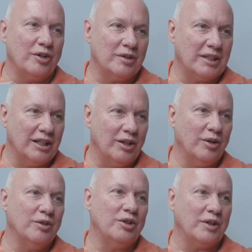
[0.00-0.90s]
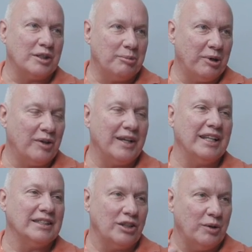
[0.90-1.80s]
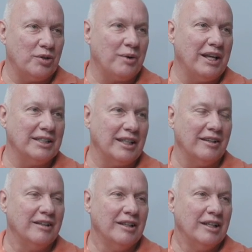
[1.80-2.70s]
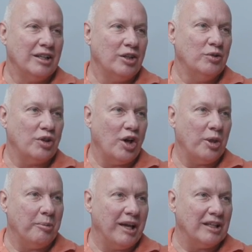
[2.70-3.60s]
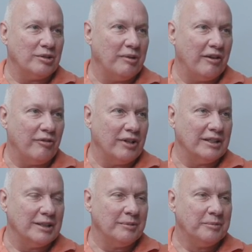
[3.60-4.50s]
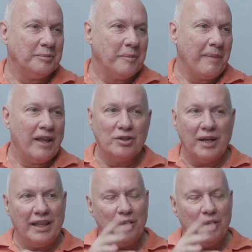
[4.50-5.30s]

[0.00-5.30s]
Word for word: You're skilled. You're experienced." You know, it tries to use all the past reference. So I